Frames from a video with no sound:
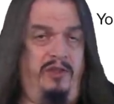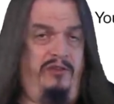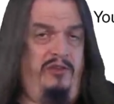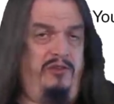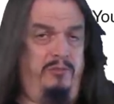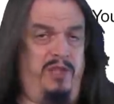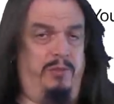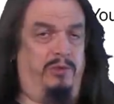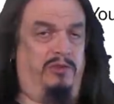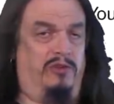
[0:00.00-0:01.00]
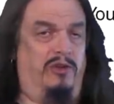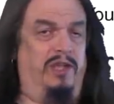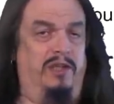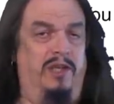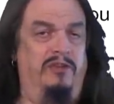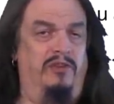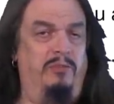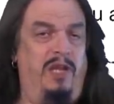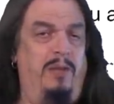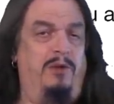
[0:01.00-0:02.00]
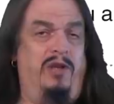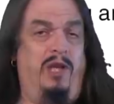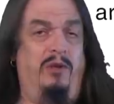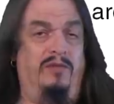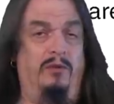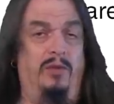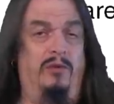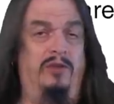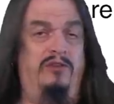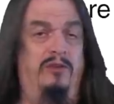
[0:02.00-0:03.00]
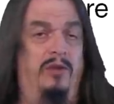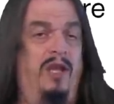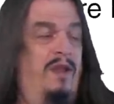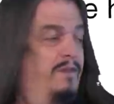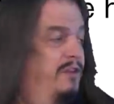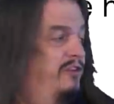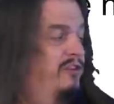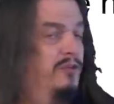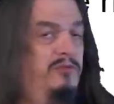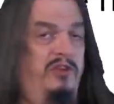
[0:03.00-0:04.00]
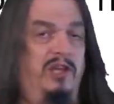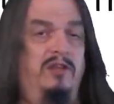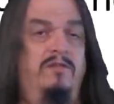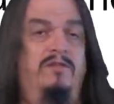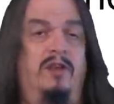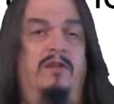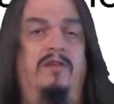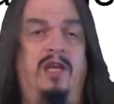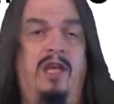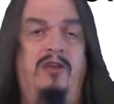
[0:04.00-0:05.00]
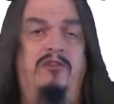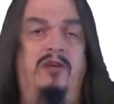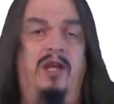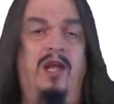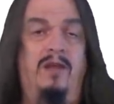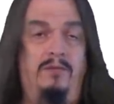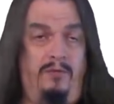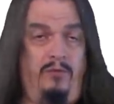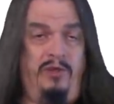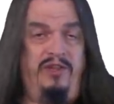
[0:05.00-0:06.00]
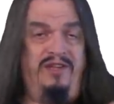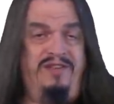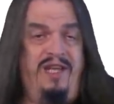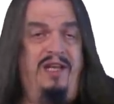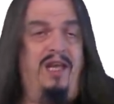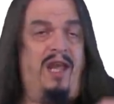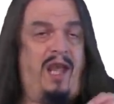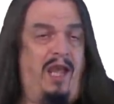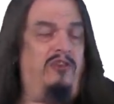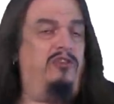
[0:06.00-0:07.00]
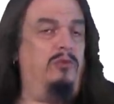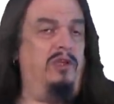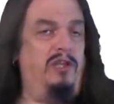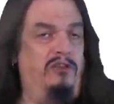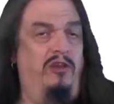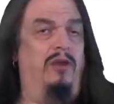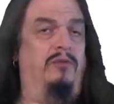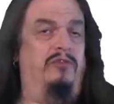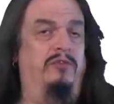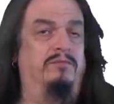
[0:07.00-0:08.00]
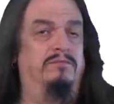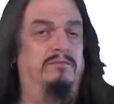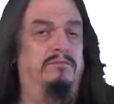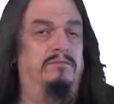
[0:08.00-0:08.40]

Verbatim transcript: So this isn't people drawing lines on paper however we want to. This is objective verification of what the data actually shows.